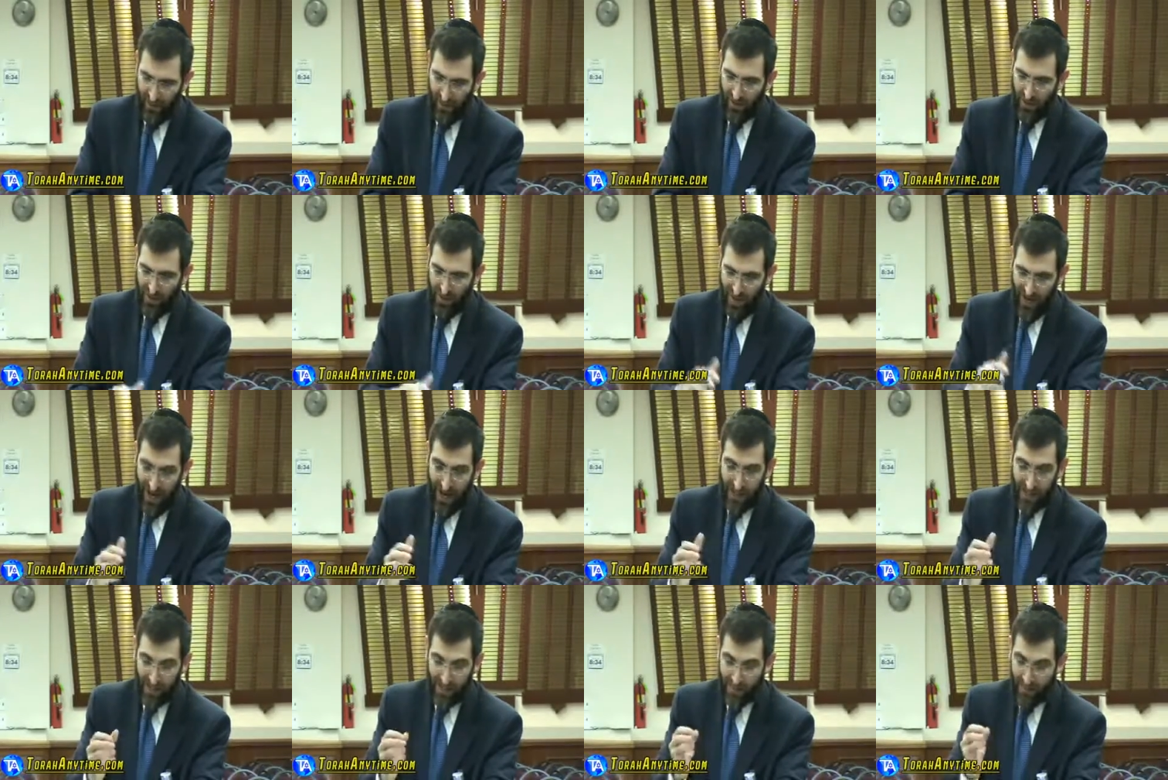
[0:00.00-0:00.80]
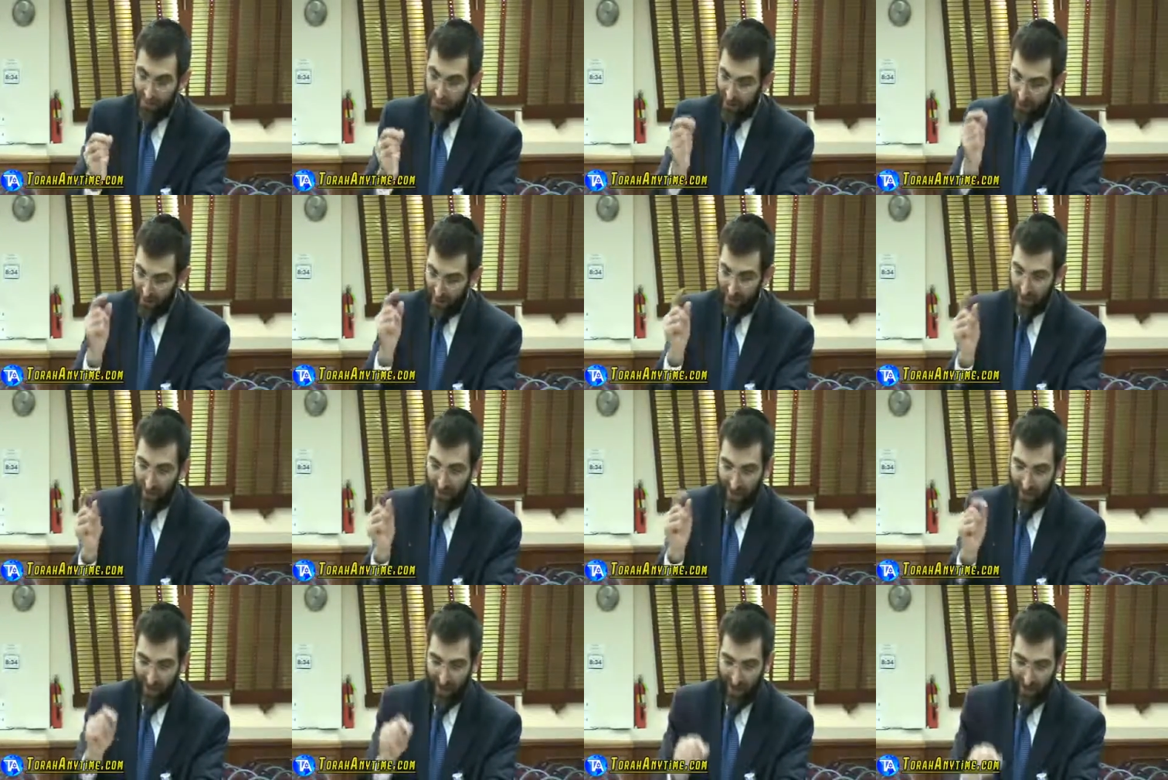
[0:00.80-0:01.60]
Hillel said, Ask, my
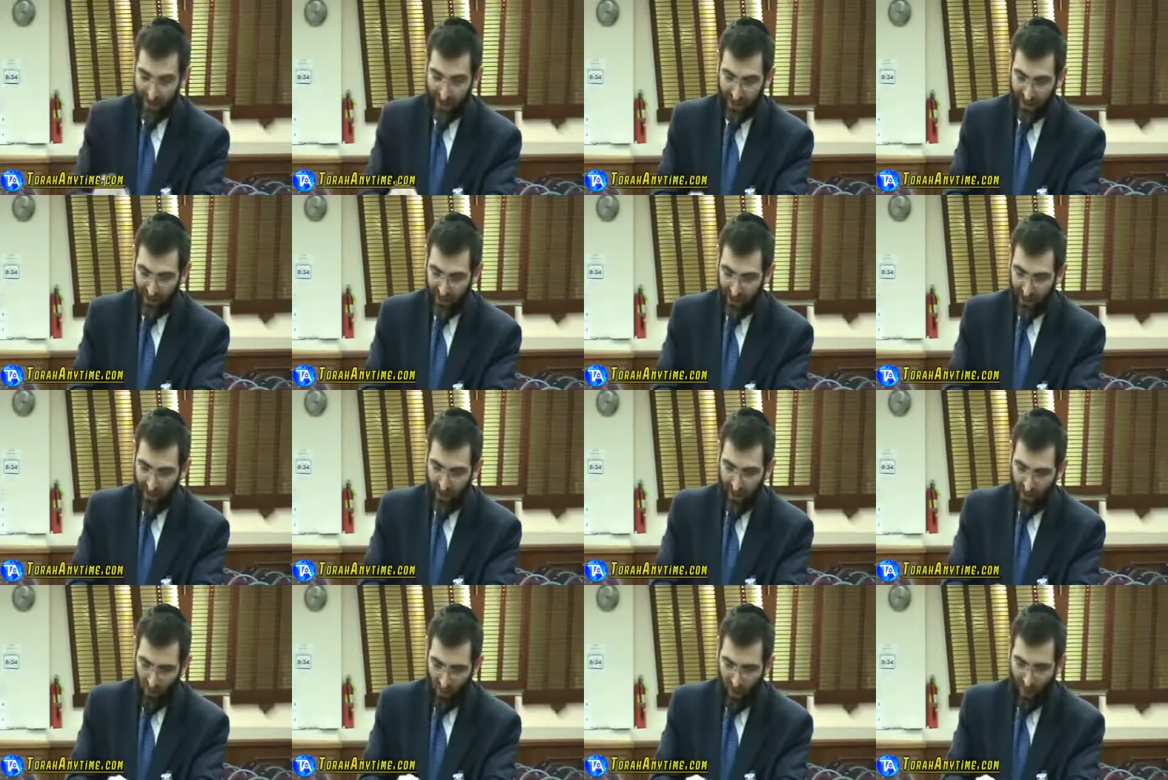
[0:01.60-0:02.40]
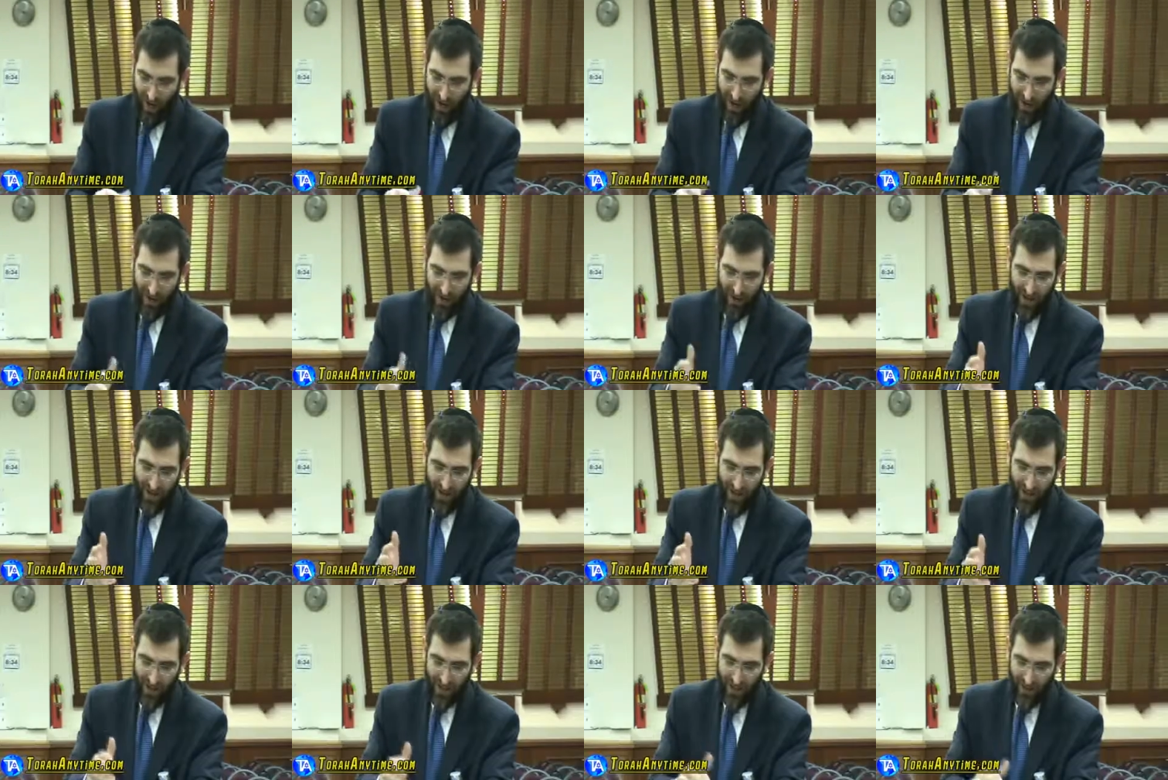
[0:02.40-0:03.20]
son, ask, why are
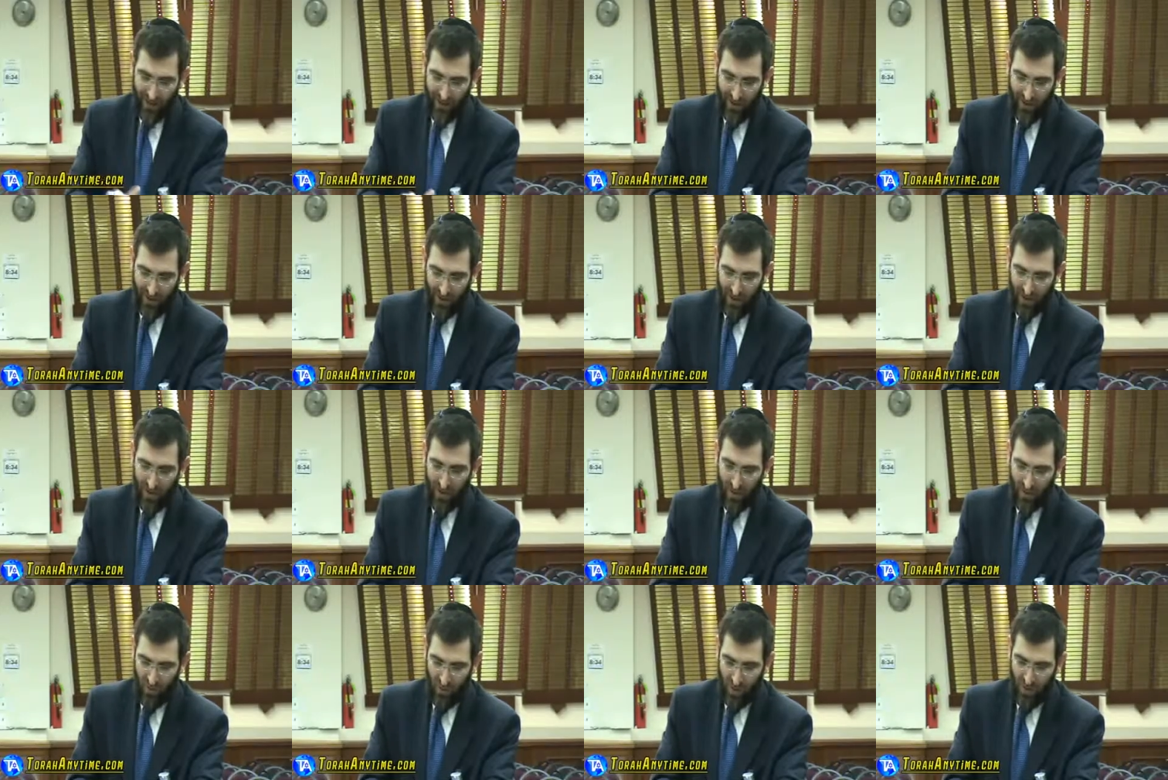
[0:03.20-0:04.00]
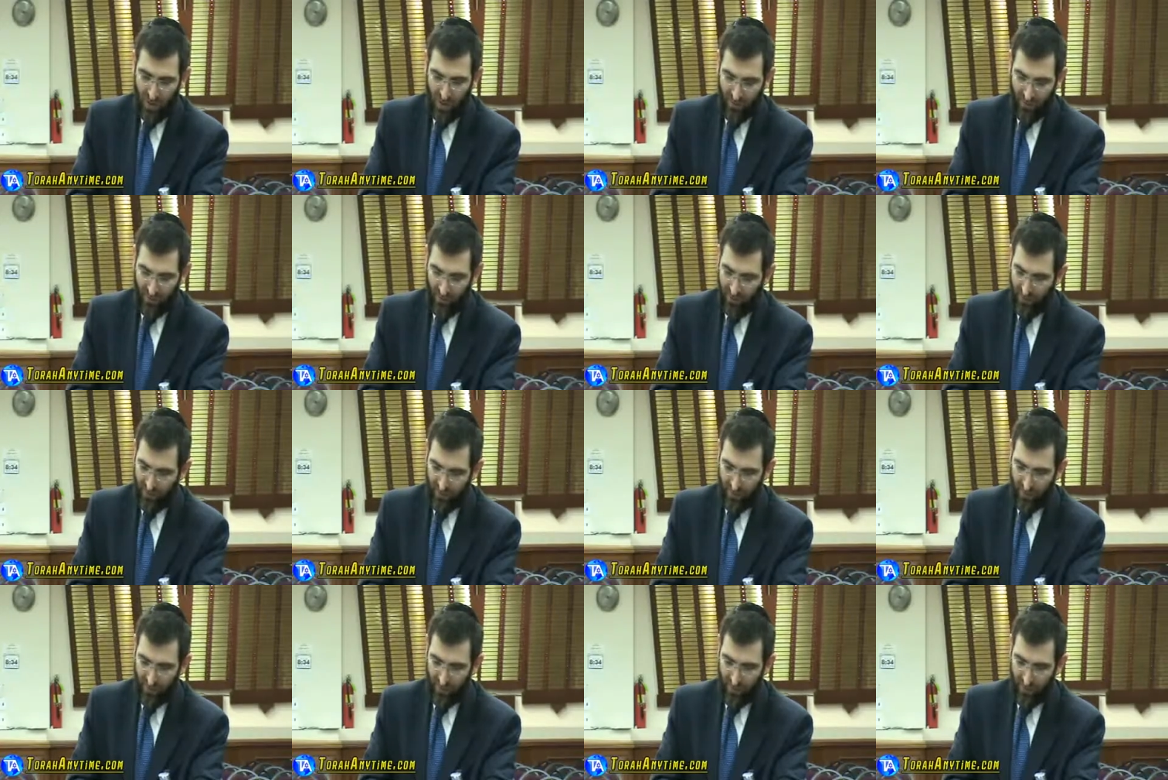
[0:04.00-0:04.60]
the eyes of the Tarmodians weak?